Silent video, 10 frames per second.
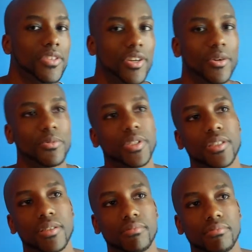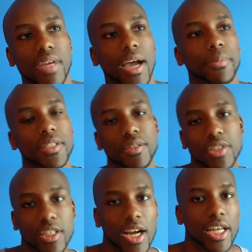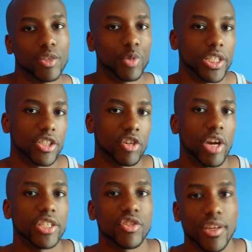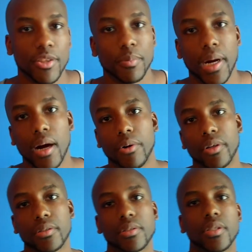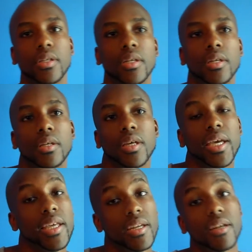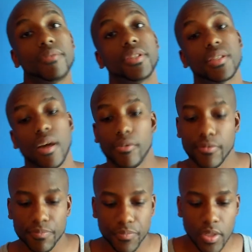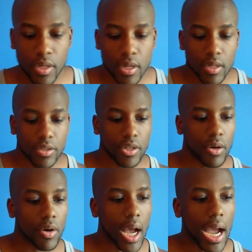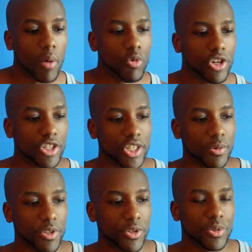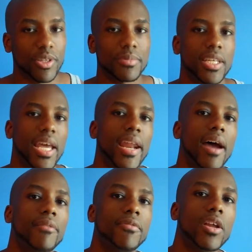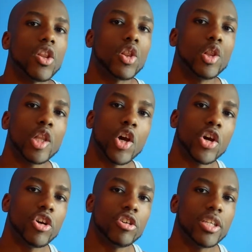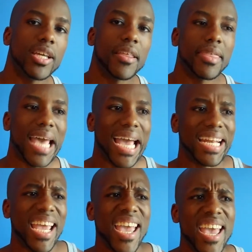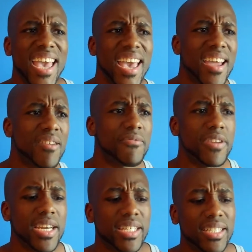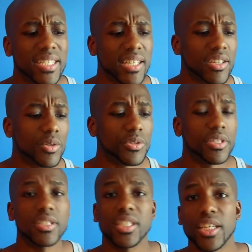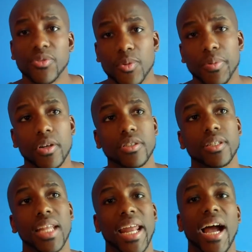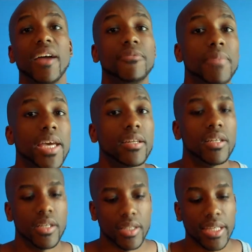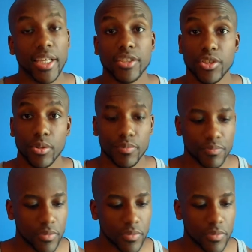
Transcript: You know, which I believe is a conduit to great strength and power in and of itself. So I want to share with you something that I've learned that every single successful person that I've met that they do.